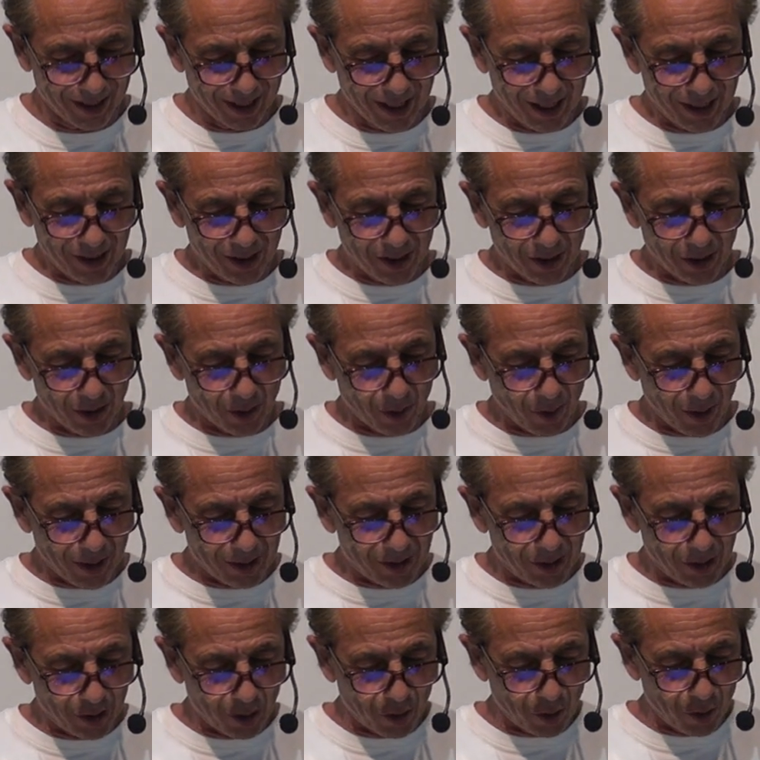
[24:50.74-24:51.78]
and the
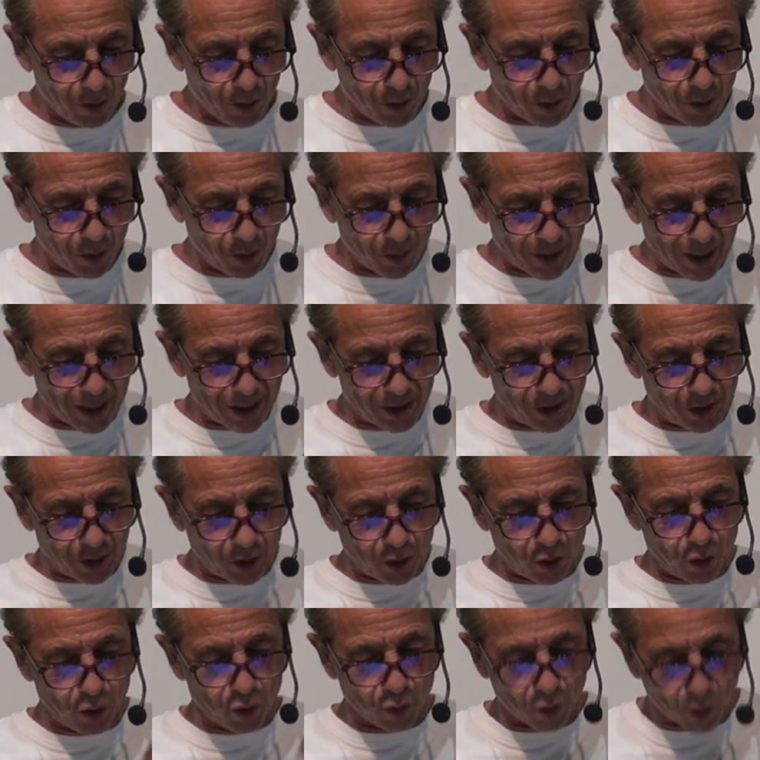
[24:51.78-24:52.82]
anointing of new
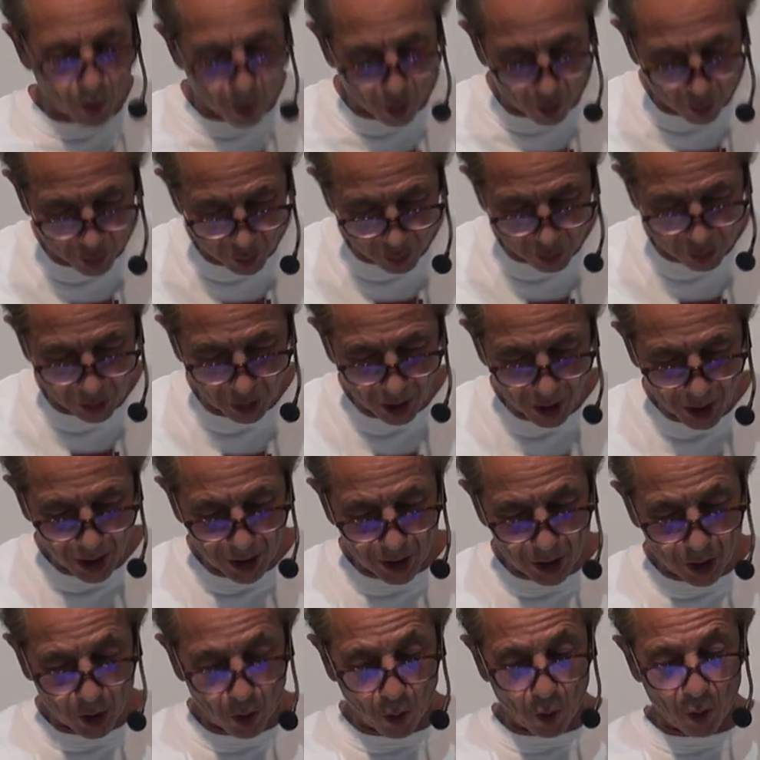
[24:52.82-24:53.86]
creation grows
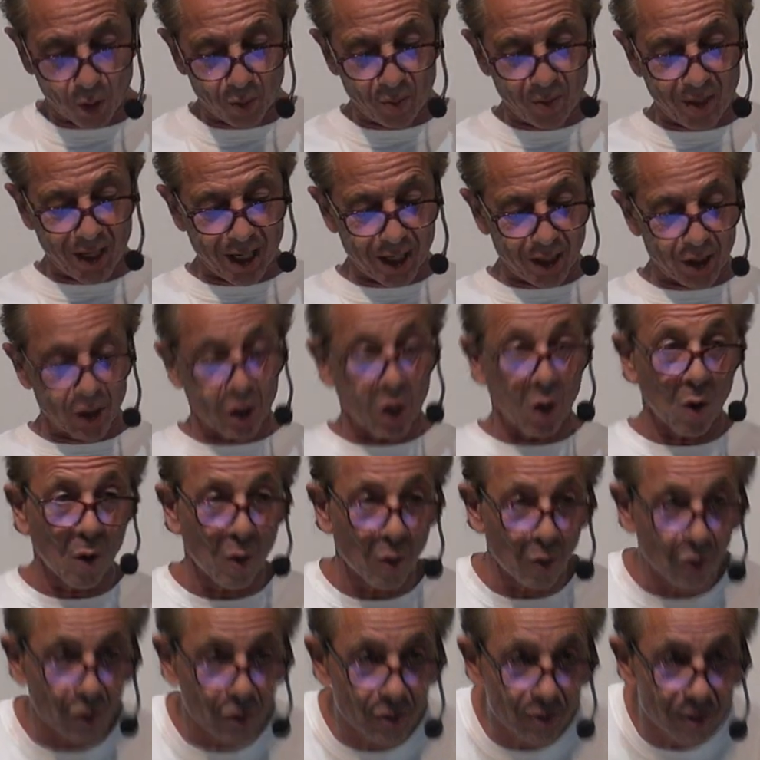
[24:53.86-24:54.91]
and the old man
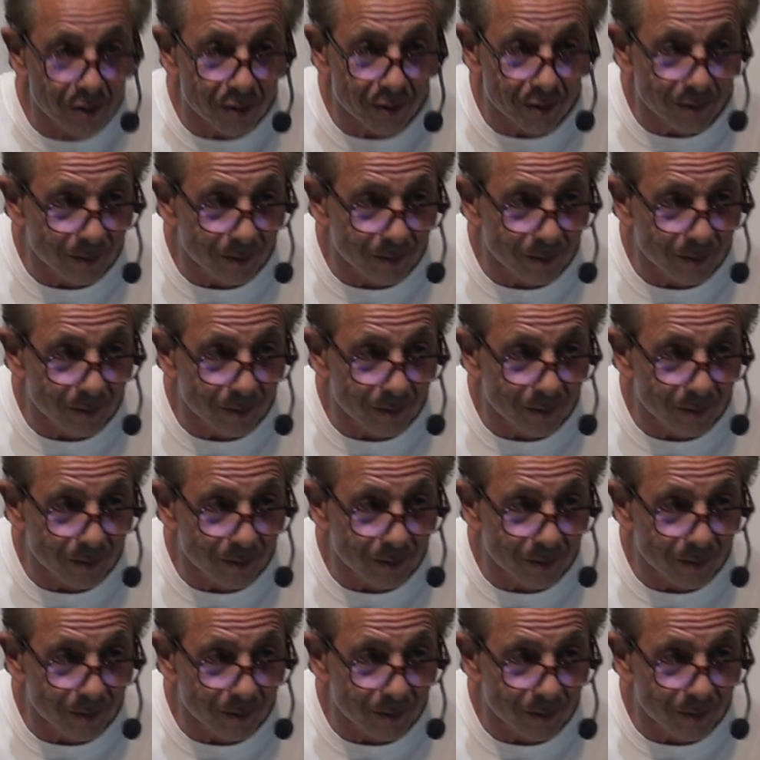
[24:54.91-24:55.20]
goes.